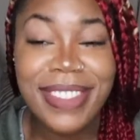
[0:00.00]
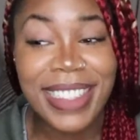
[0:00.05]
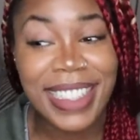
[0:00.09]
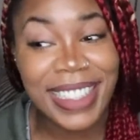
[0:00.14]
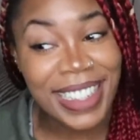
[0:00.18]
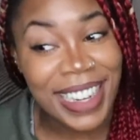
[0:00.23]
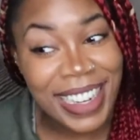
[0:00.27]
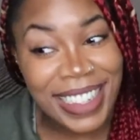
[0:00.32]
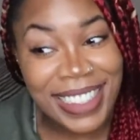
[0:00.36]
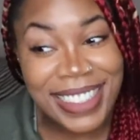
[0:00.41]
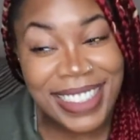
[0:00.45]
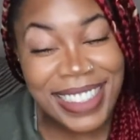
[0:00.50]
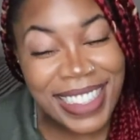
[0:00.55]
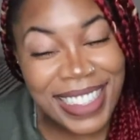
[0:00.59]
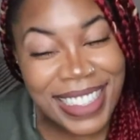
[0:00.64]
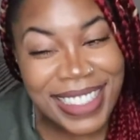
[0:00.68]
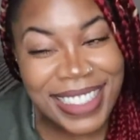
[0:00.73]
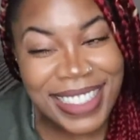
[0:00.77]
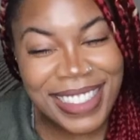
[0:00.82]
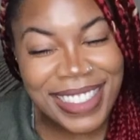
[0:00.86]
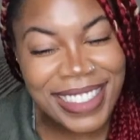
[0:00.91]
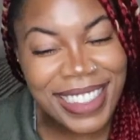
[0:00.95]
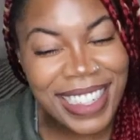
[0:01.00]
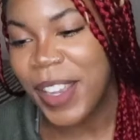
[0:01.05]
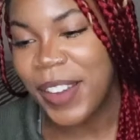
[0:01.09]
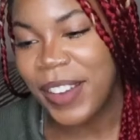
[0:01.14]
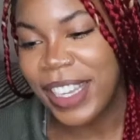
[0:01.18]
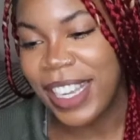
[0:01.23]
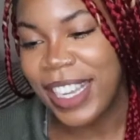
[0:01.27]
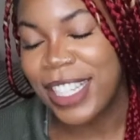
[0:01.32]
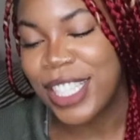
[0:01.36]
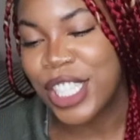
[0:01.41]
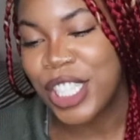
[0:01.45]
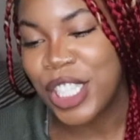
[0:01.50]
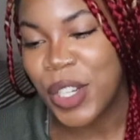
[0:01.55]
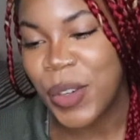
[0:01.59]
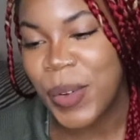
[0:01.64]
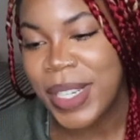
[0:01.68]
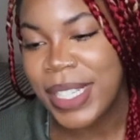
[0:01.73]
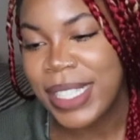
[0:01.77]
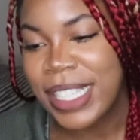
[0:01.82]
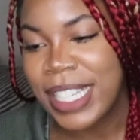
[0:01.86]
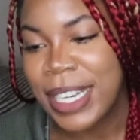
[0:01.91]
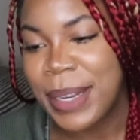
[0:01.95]
The nice list? Okay, show
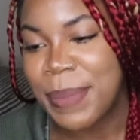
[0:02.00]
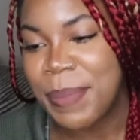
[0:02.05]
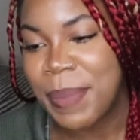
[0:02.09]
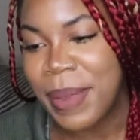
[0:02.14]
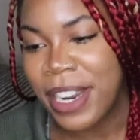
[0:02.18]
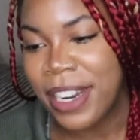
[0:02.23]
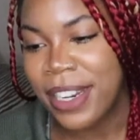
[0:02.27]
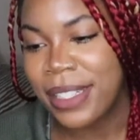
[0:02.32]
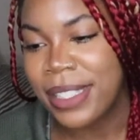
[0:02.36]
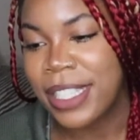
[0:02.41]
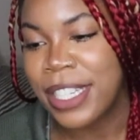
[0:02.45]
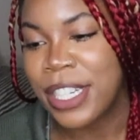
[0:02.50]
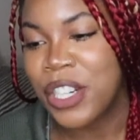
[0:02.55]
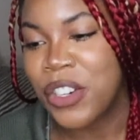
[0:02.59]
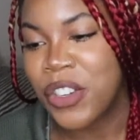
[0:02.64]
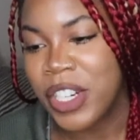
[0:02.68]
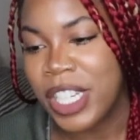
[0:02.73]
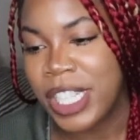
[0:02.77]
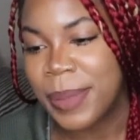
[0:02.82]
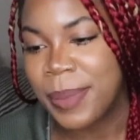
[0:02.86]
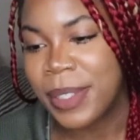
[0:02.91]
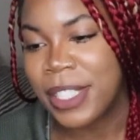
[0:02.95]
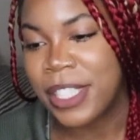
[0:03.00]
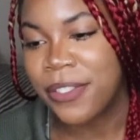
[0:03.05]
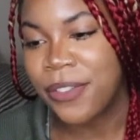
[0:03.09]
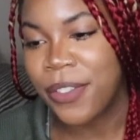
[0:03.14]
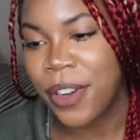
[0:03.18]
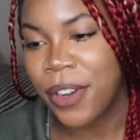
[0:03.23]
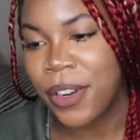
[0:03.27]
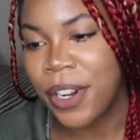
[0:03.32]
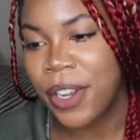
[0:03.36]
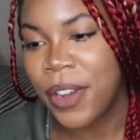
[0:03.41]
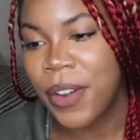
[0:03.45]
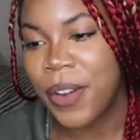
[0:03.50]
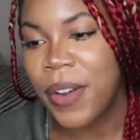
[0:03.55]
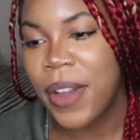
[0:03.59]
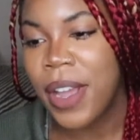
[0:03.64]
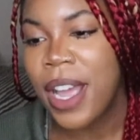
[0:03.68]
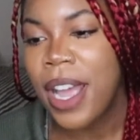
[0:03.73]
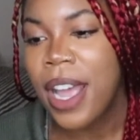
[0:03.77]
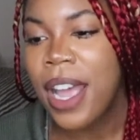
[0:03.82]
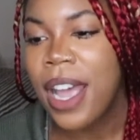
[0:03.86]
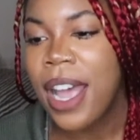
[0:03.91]
us an embarrassing Christmas photo.